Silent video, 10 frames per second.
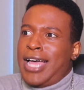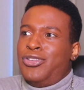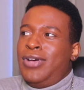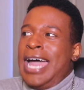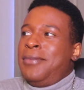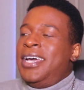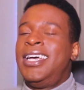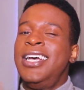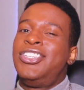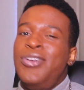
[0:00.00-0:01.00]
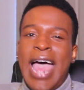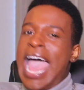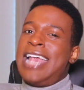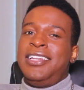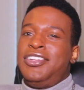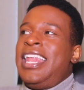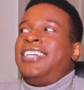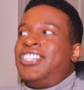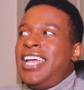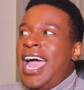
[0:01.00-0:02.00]
Like you got to, you had,
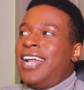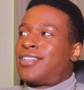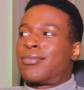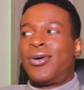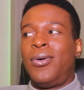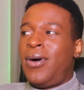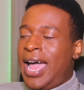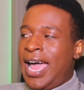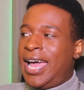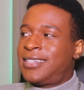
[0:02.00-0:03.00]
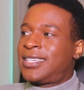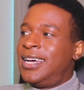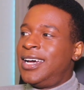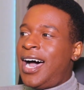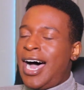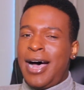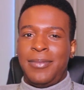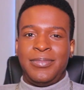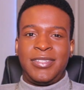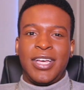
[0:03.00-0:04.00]
like she has a cool ass
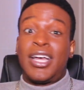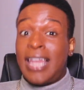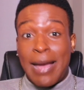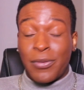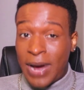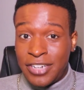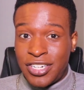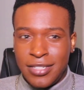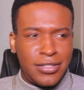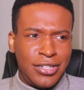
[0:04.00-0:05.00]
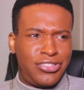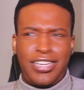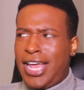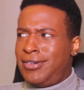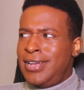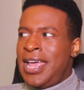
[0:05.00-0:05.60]
um, collaborations and shit.